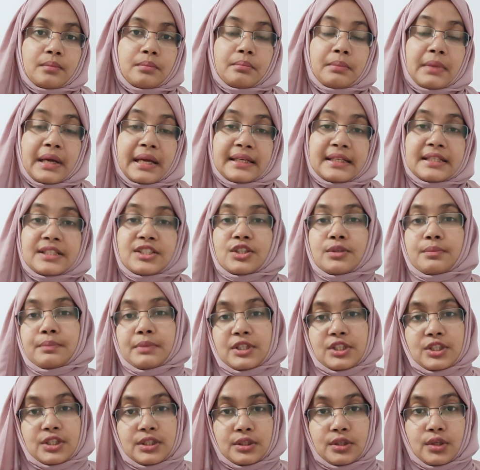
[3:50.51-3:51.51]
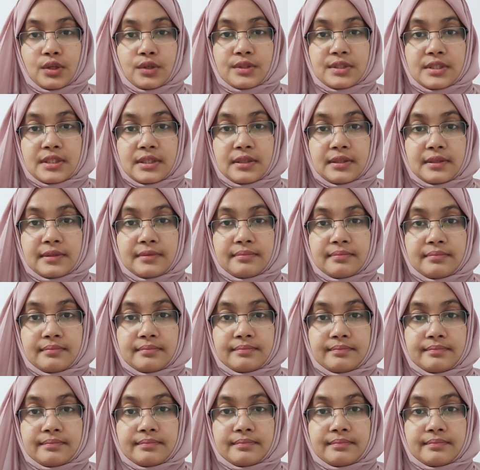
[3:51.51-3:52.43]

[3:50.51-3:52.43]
managing patient concern.